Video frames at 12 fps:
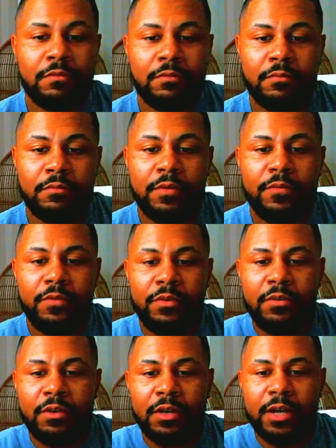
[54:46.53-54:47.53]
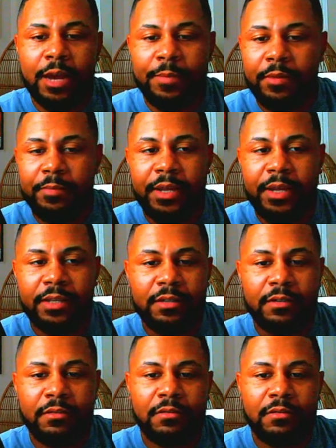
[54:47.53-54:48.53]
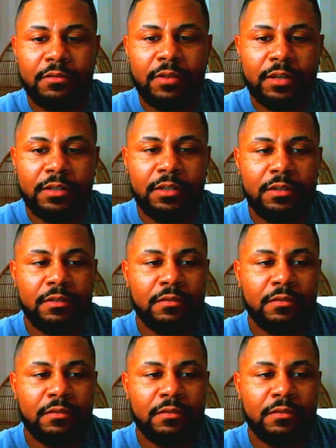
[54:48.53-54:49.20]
If you could copy and paste it so I can see it.